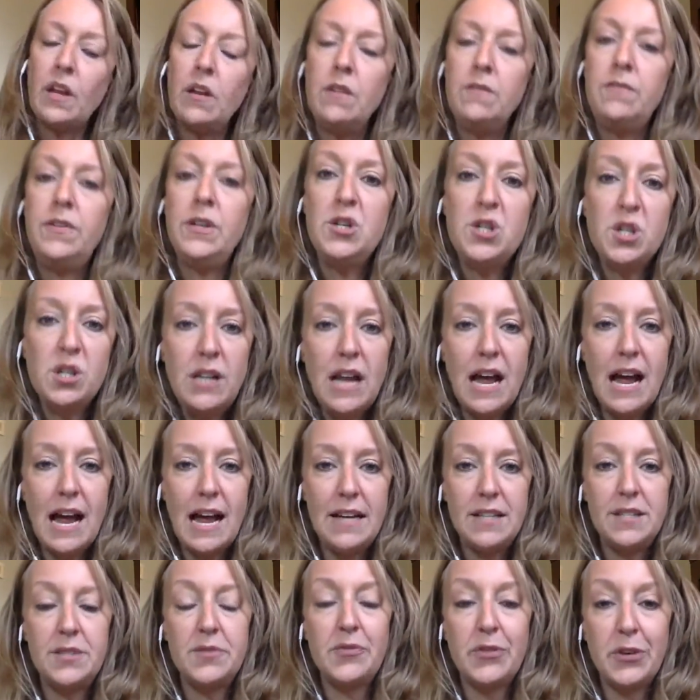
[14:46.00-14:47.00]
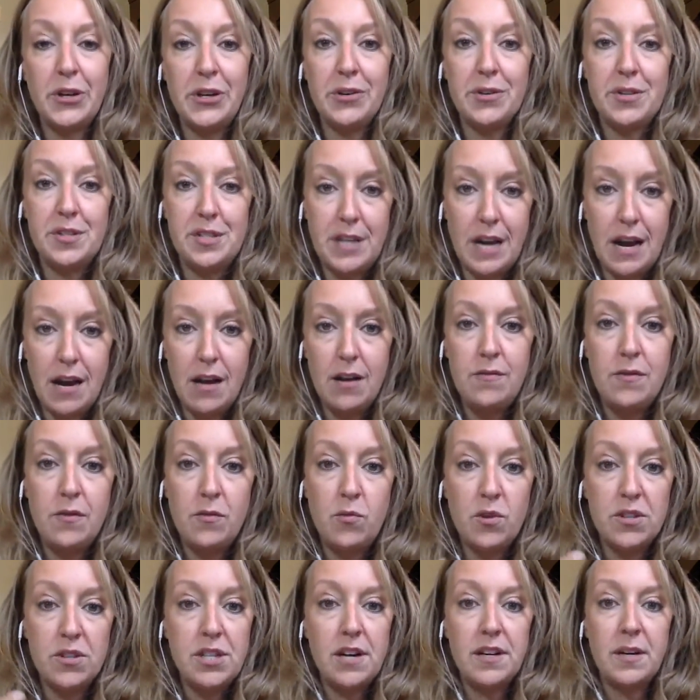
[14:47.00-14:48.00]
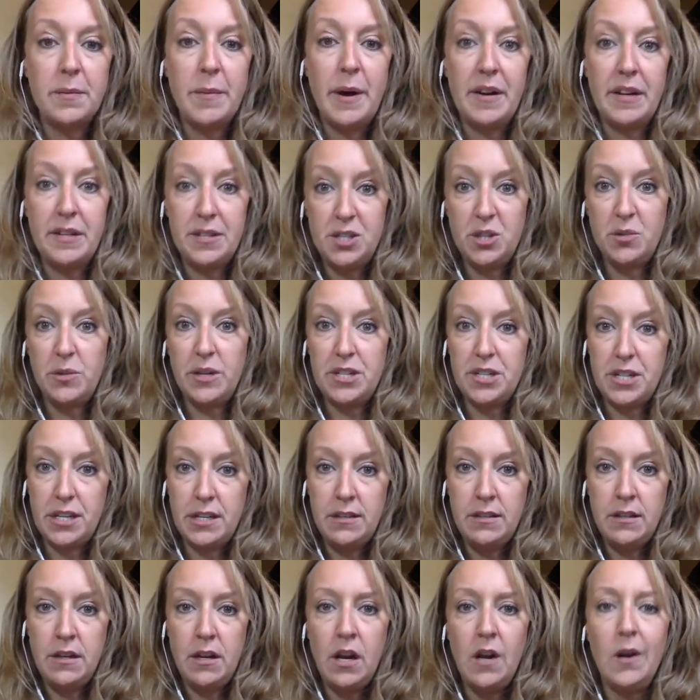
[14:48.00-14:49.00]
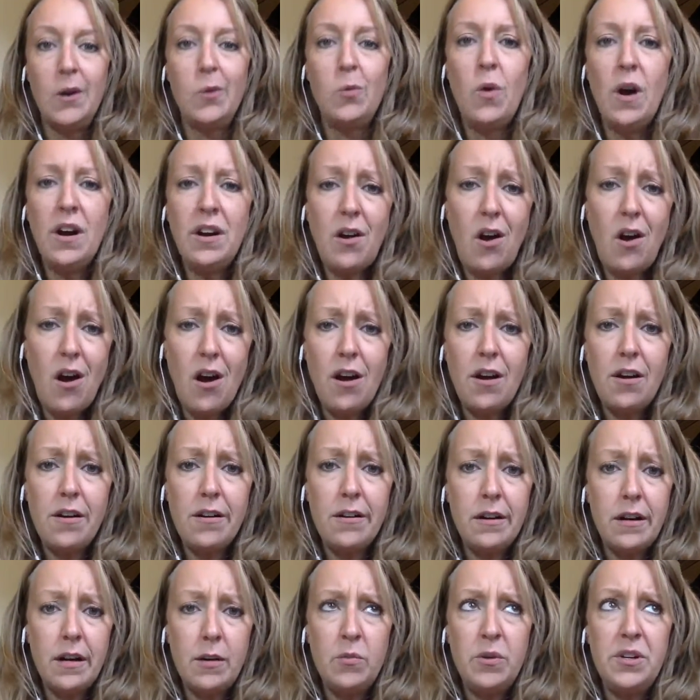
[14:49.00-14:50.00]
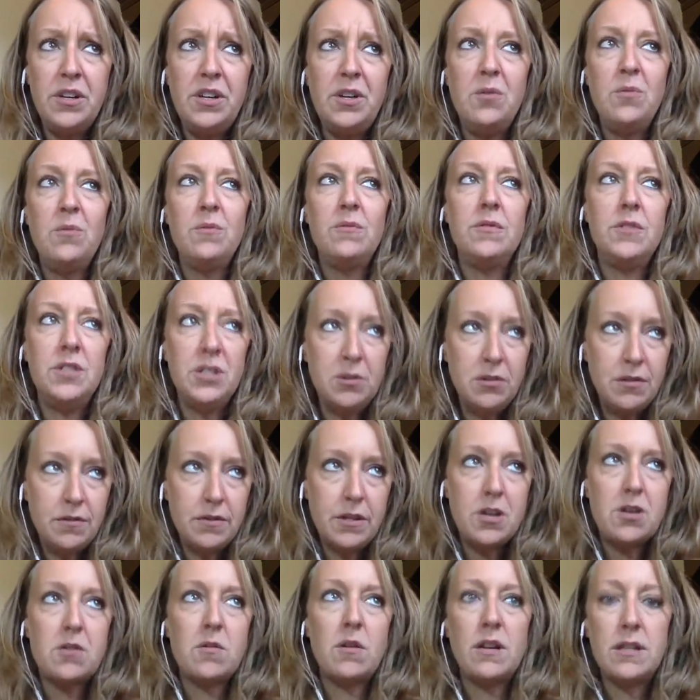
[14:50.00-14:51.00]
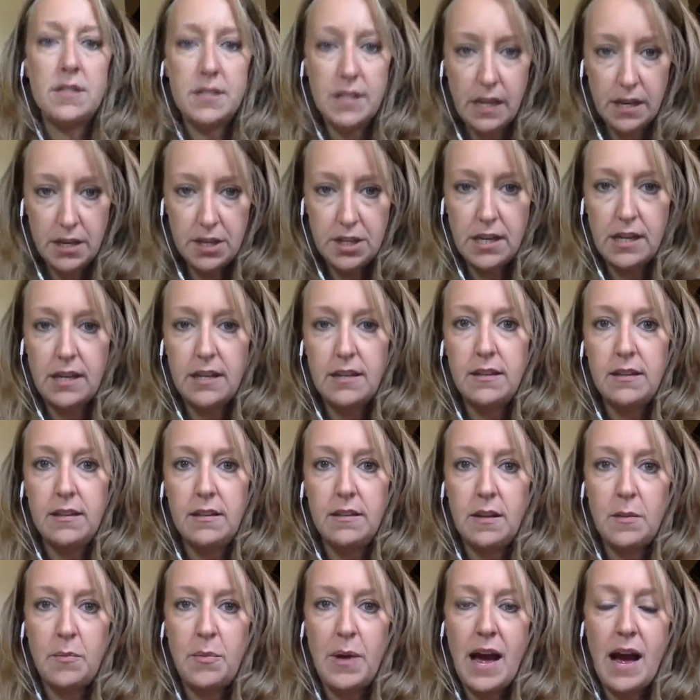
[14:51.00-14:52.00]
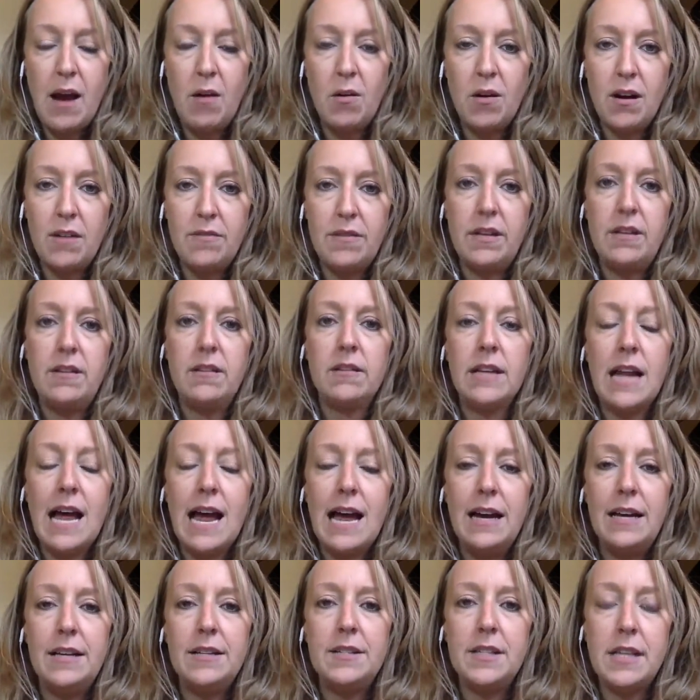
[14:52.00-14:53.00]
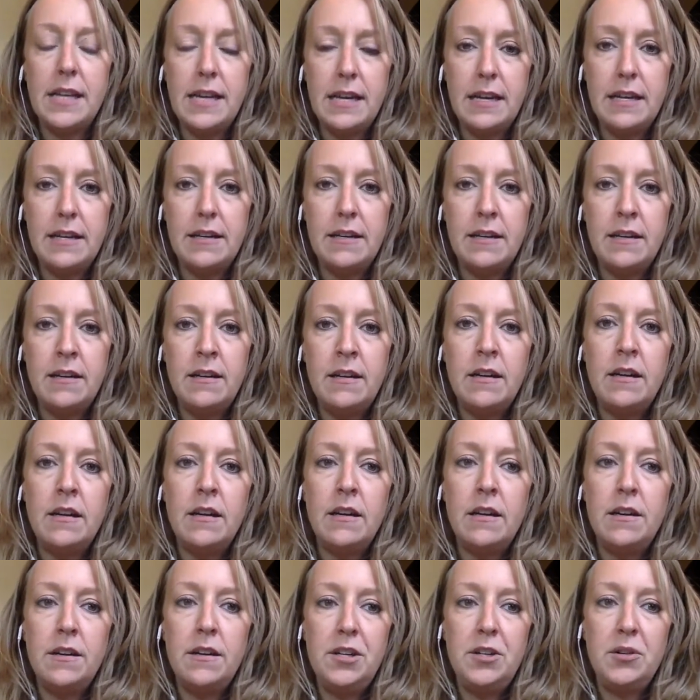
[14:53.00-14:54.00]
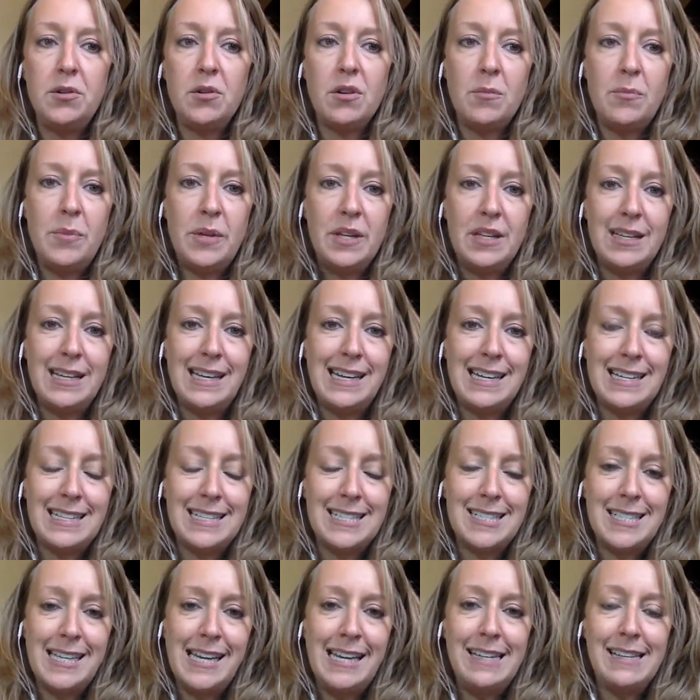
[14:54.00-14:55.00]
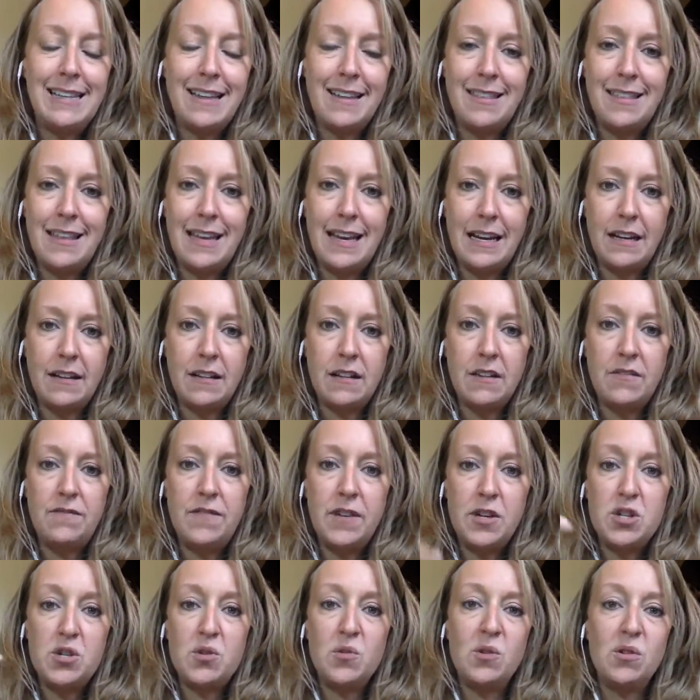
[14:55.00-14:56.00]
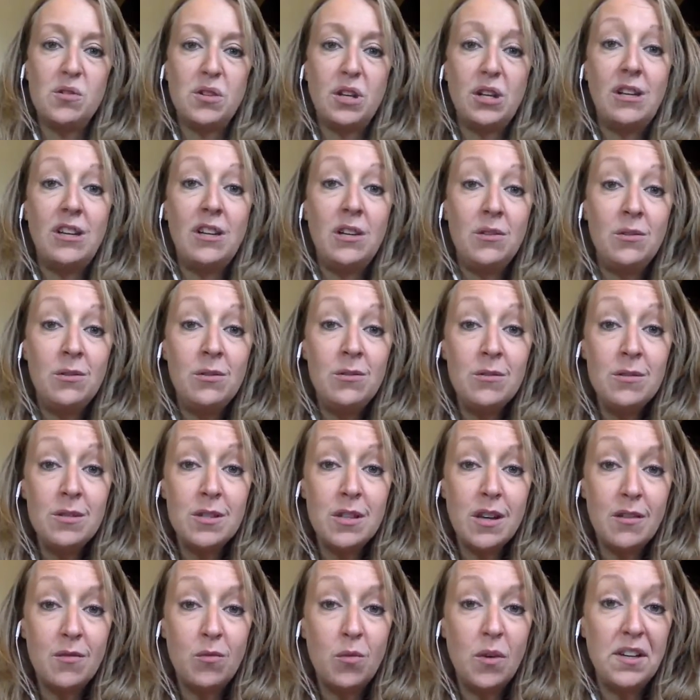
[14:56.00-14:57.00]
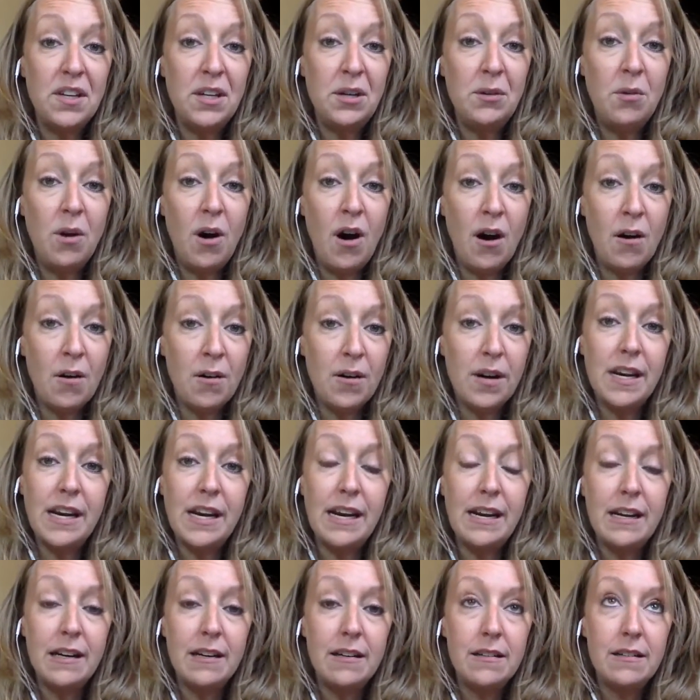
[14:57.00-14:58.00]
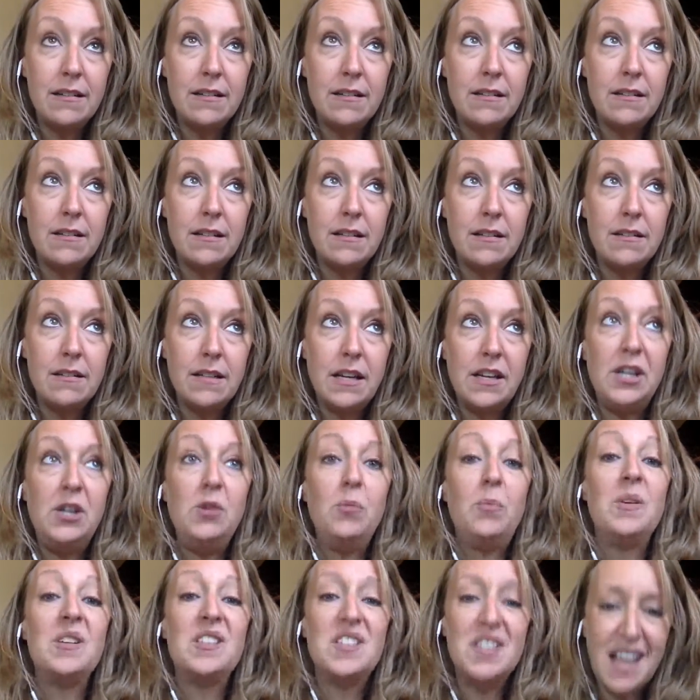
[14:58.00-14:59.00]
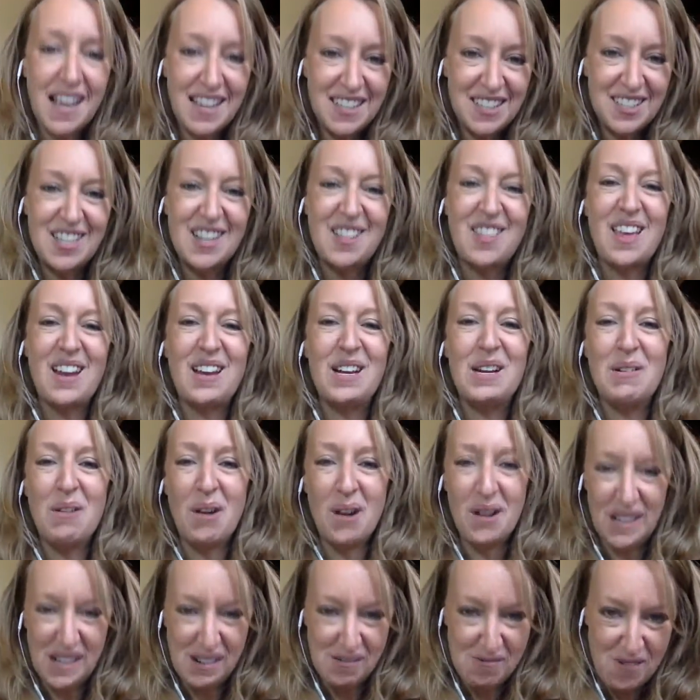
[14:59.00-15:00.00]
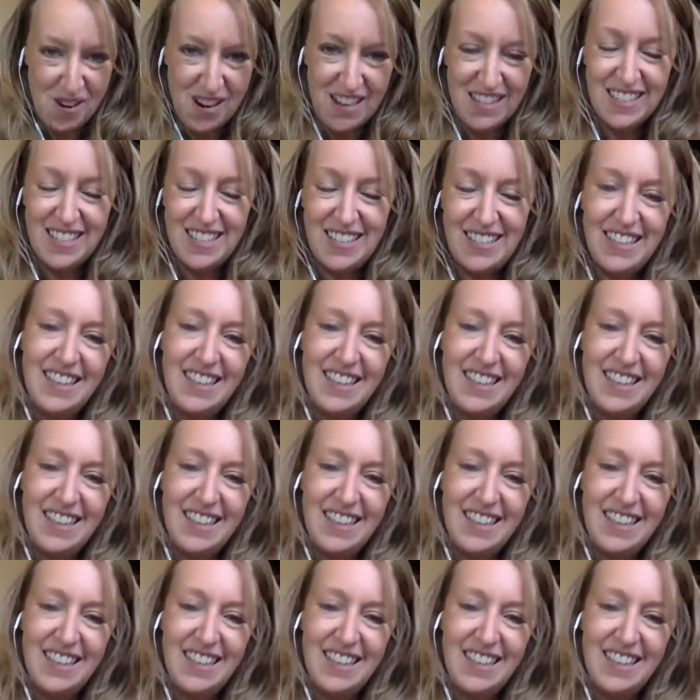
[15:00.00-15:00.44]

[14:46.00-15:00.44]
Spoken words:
visualize for yourself, if we're talking about intuition, and when you do a visualization, the power of it lies in your ability to see the thing, the visual cues of that you possess the thing you already want.